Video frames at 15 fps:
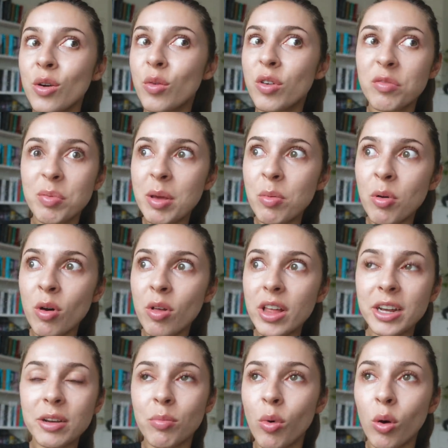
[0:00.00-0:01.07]
with people
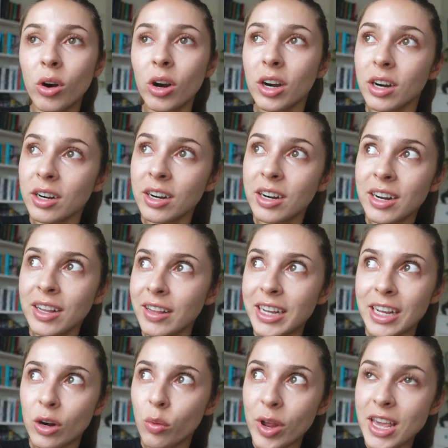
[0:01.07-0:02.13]
like more like
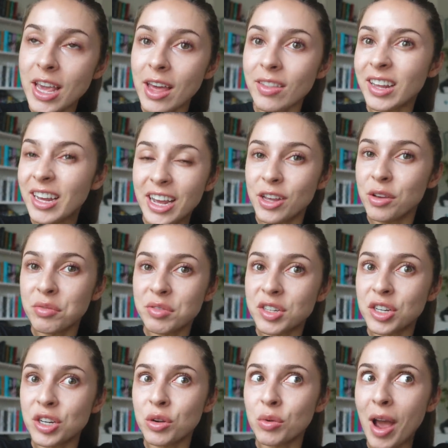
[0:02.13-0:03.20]
in a weekend like I used to
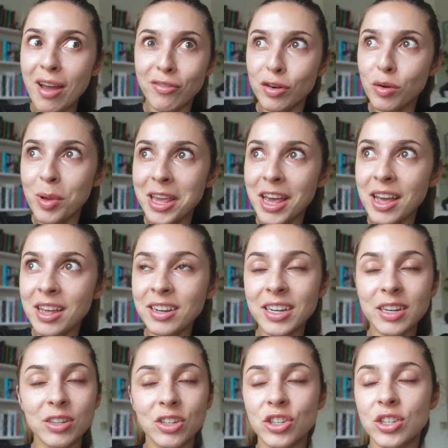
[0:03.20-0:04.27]
do every weekend. Like
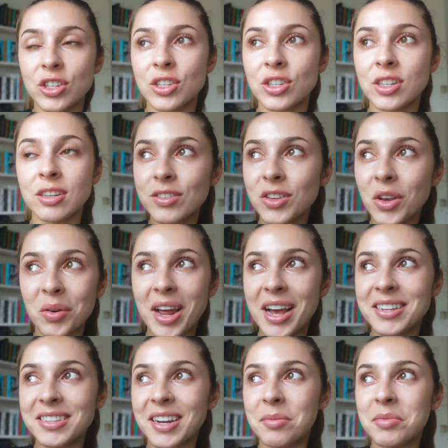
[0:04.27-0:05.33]
it's just so
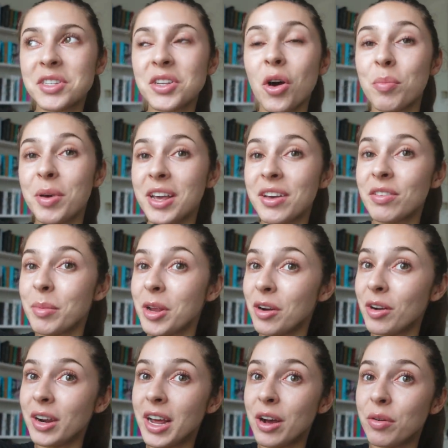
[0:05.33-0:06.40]
nice and I'm just hoping from here
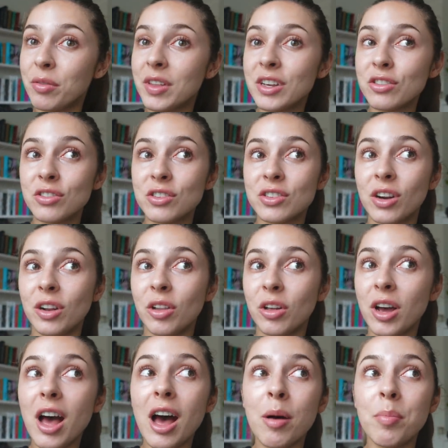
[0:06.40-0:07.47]
on out things are just gonna
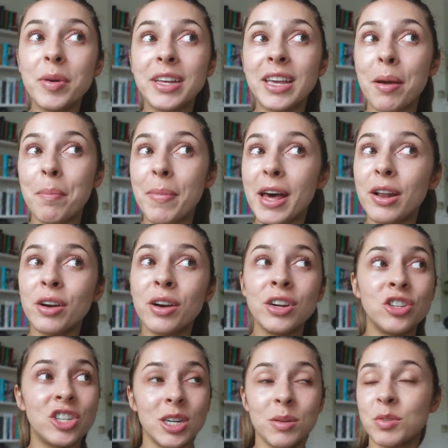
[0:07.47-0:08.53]
look up and get better
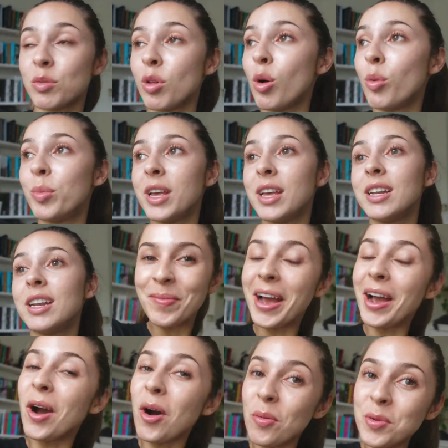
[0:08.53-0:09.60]
and gyms will open. I
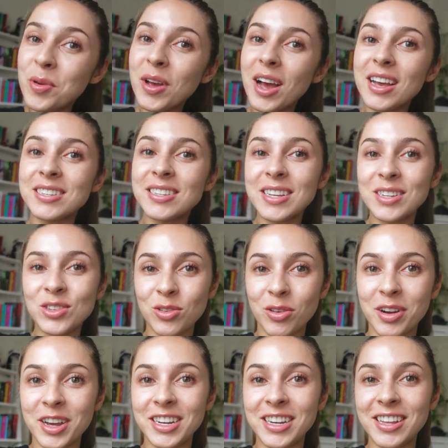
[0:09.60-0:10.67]
hope you guys
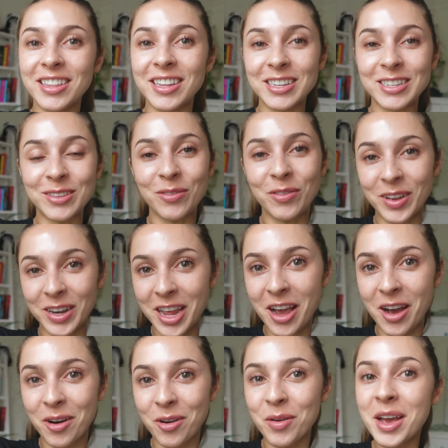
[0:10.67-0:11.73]
enjoyed this
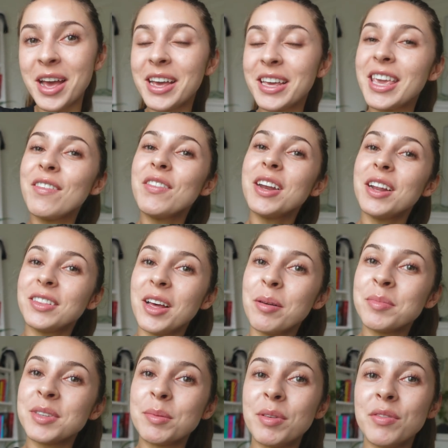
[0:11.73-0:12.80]
video. Give it a
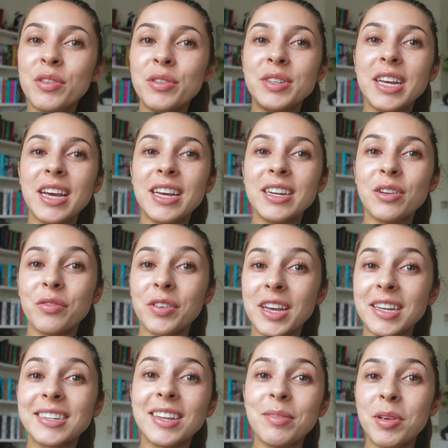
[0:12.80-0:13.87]
thumbs up if you did. Don't
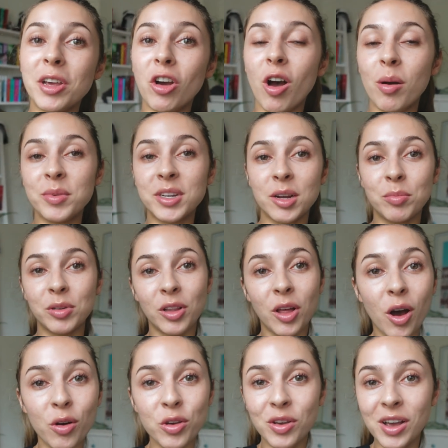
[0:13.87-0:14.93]
forget to leave me a comment down
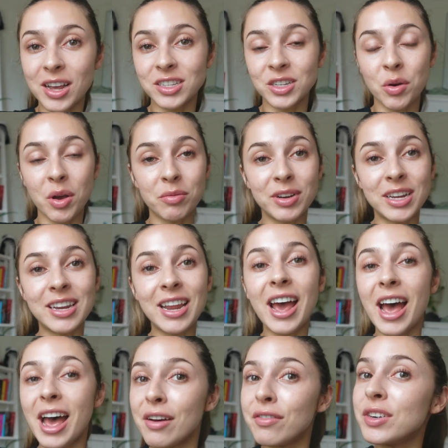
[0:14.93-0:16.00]
below. You guys know I read
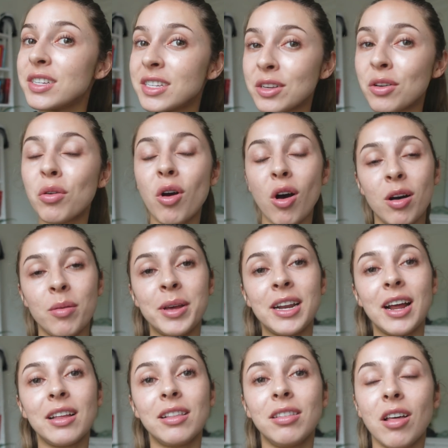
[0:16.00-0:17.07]
every single comment.
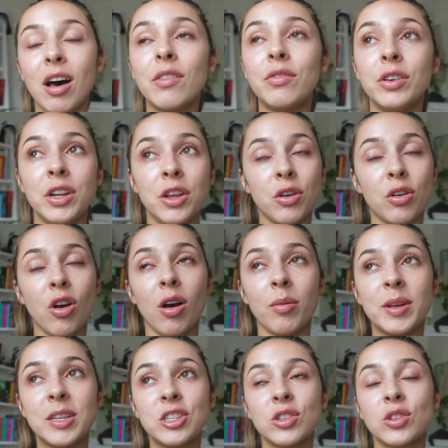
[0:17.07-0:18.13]
I love reading your
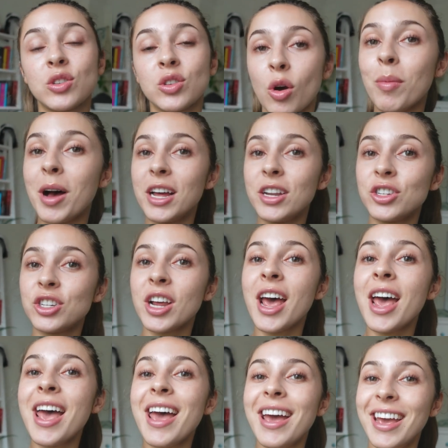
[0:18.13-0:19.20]
comments so much
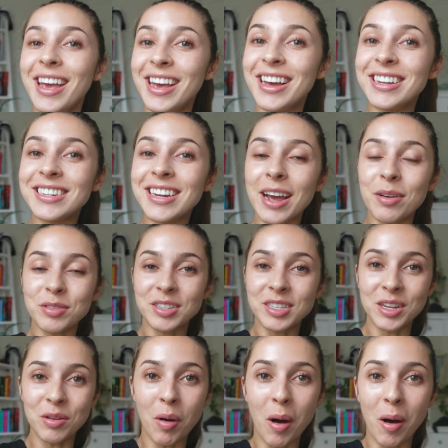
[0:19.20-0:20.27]
and I will
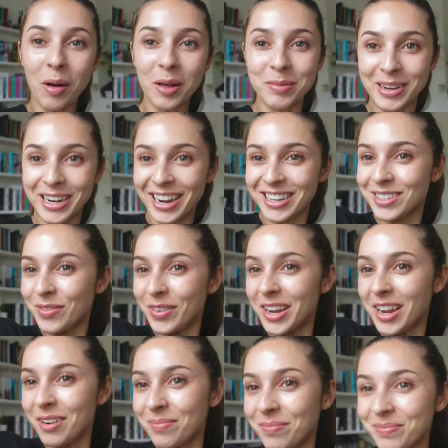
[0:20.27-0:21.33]
see you all in my next
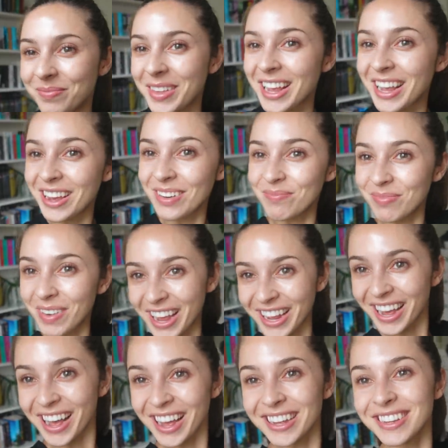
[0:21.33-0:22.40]
video.
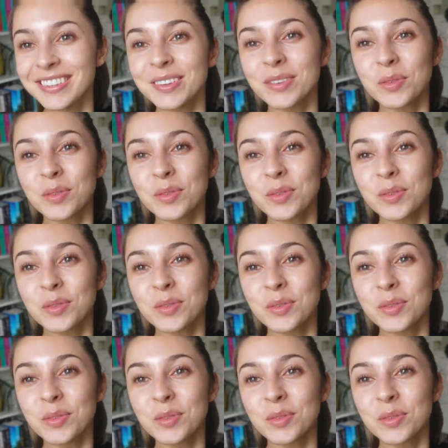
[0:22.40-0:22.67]
Bye